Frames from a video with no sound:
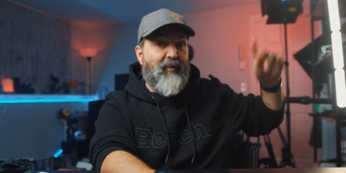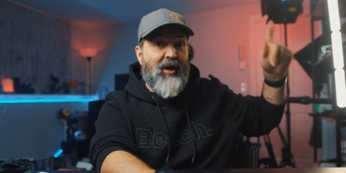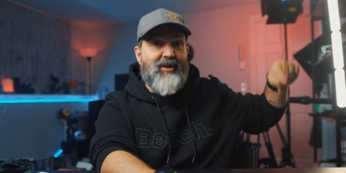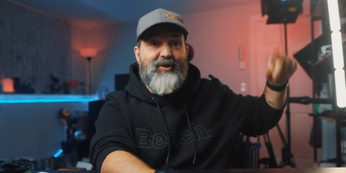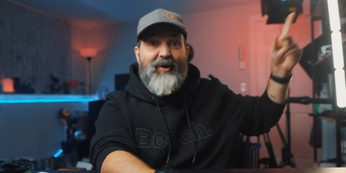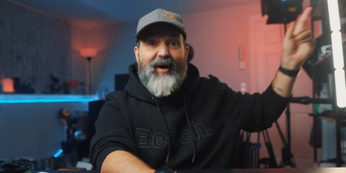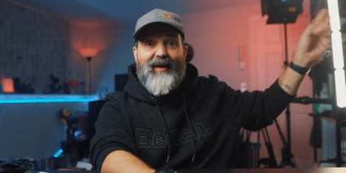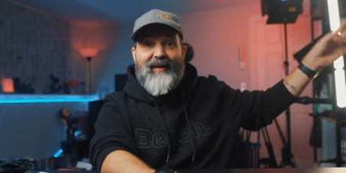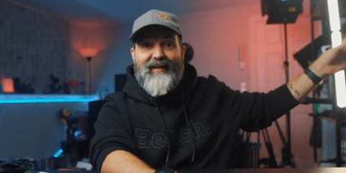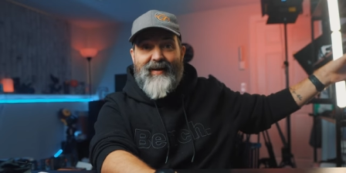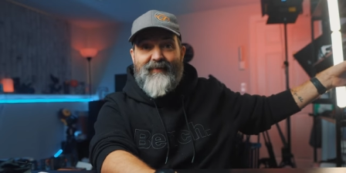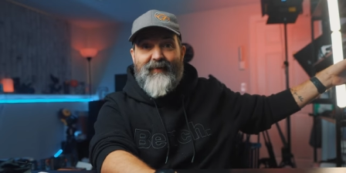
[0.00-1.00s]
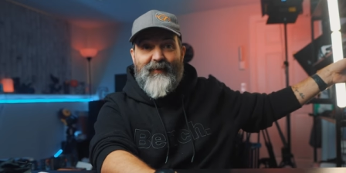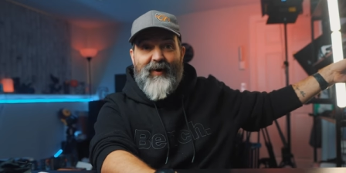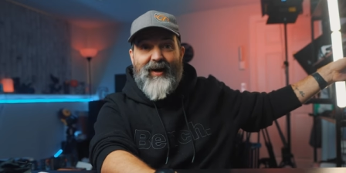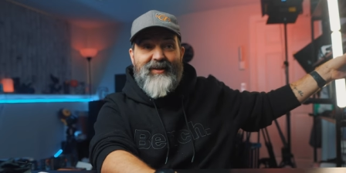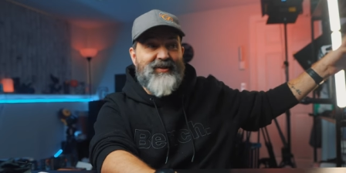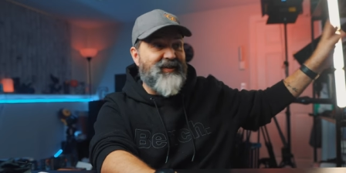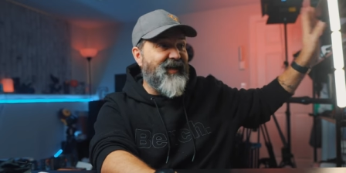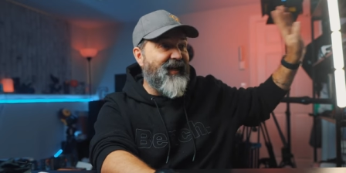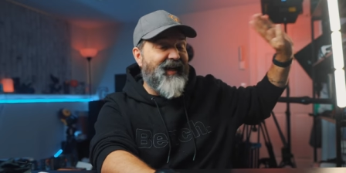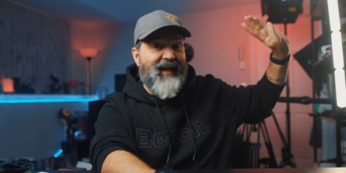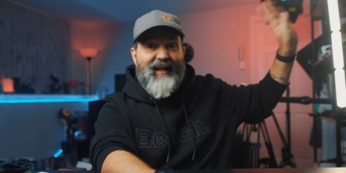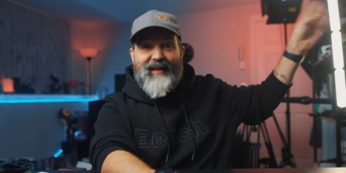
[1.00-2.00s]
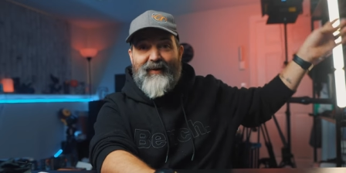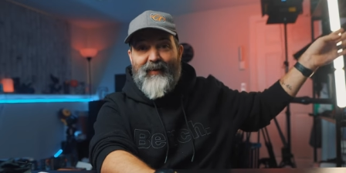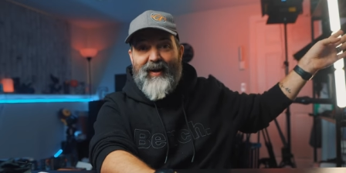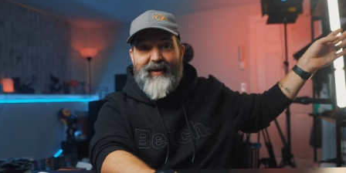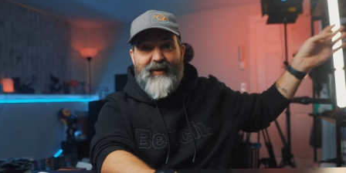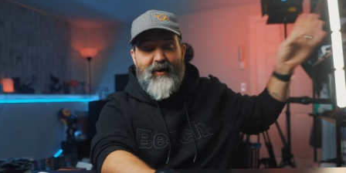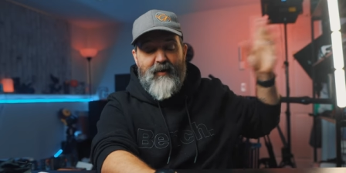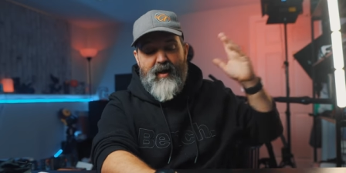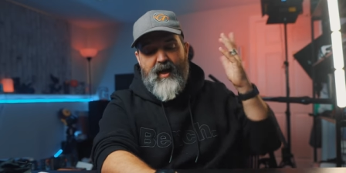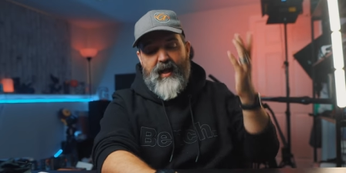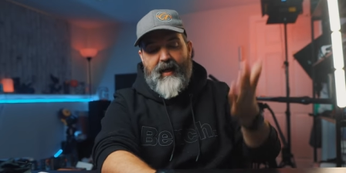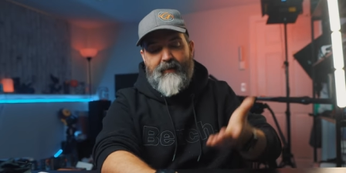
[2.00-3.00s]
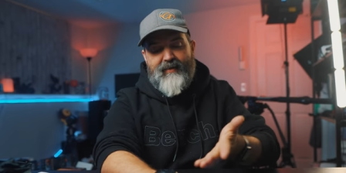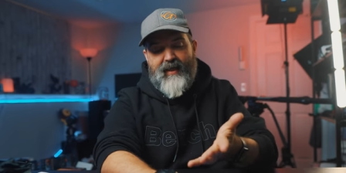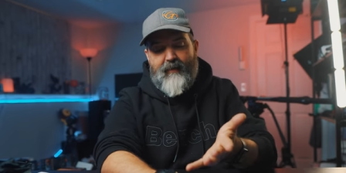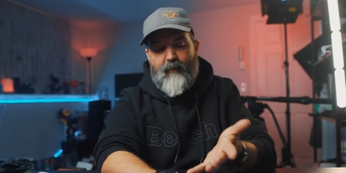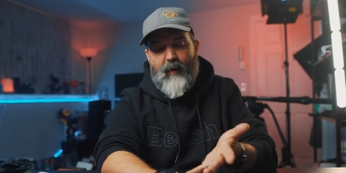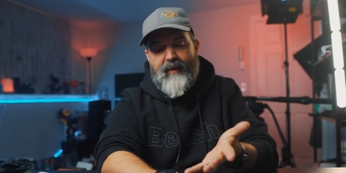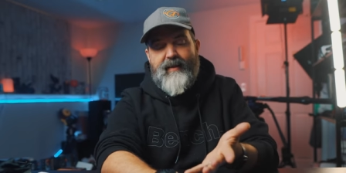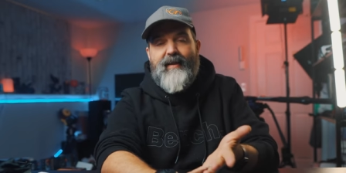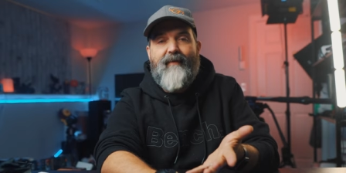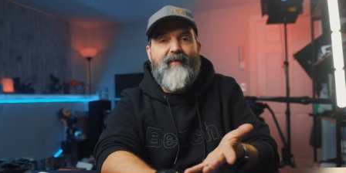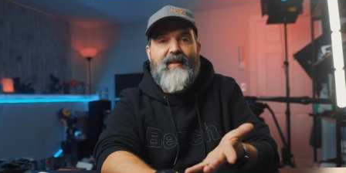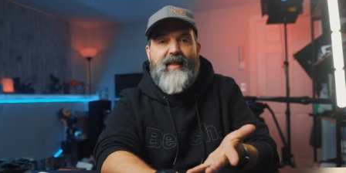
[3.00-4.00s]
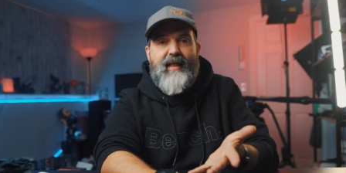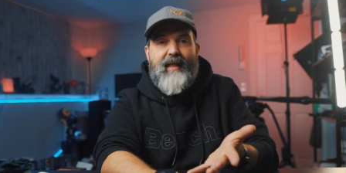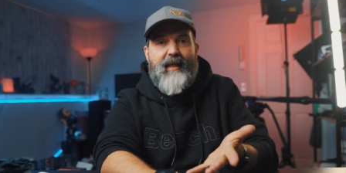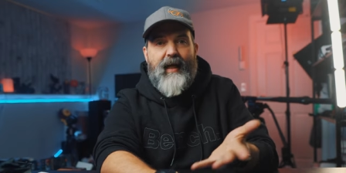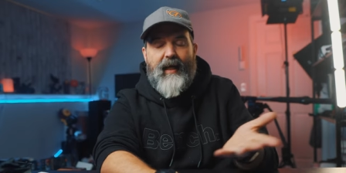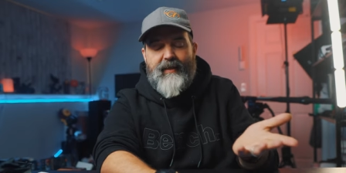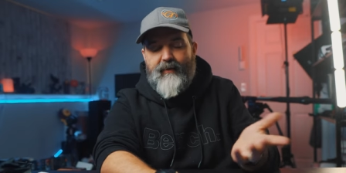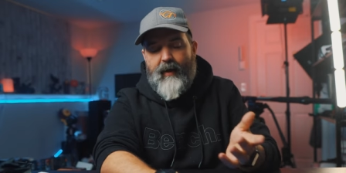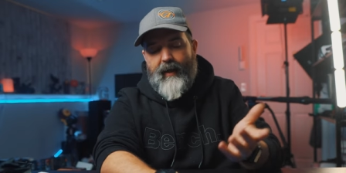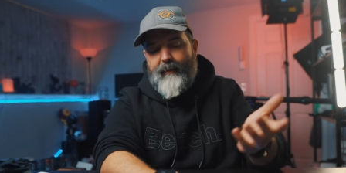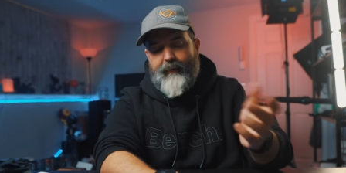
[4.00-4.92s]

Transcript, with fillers: pressure on a different watch a little while ago, and I was like 117. So I